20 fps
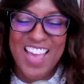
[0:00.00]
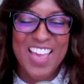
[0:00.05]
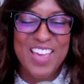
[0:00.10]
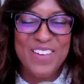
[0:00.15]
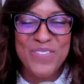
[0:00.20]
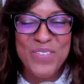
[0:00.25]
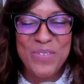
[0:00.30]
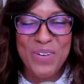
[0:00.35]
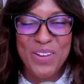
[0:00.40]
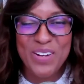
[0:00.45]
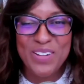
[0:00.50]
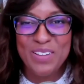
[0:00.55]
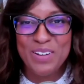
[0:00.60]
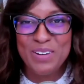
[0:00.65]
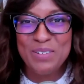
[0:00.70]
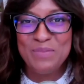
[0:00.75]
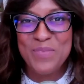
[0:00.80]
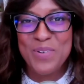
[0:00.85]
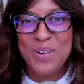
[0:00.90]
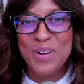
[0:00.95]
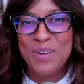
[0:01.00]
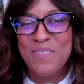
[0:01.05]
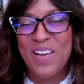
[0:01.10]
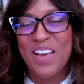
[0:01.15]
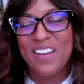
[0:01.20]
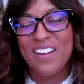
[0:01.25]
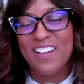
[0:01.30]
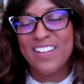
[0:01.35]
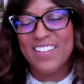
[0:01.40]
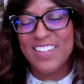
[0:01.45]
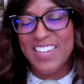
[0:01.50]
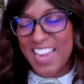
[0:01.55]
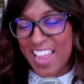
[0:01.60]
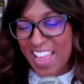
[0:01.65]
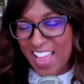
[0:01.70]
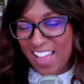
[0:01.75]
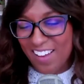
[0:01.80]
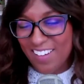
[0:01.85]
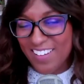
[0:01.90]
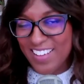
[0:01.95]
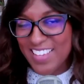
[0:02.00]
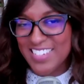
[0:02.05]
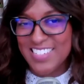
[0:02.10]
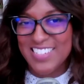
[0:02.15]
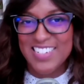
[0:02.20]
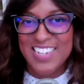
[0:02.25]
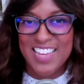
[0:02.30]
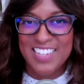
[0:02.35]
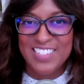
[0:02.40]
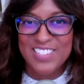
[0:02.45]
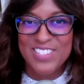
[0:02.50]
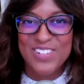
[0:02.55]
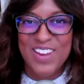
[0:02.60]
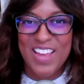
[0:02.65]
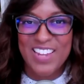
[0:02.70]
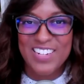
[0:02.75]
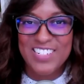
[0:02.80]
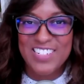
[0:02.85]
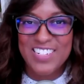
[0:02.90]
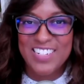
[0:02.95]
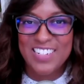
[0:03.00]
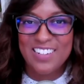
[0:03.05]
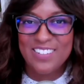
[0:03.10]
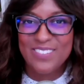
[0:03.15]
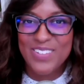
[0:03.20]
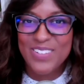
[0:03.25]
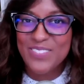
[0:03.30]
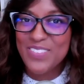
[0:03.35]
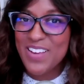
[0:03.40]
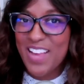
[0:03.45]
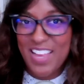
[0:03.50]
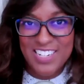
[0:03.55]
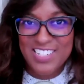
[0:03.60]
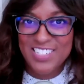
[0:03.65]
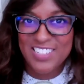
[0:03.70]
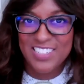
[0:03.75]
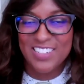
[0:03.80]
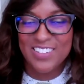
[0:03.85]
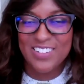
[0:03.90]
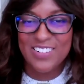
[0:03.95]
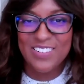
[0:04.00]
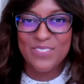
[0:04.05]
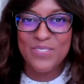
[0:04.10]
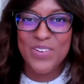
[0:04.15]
If you want to learn more about our now and next strategy, we've got you.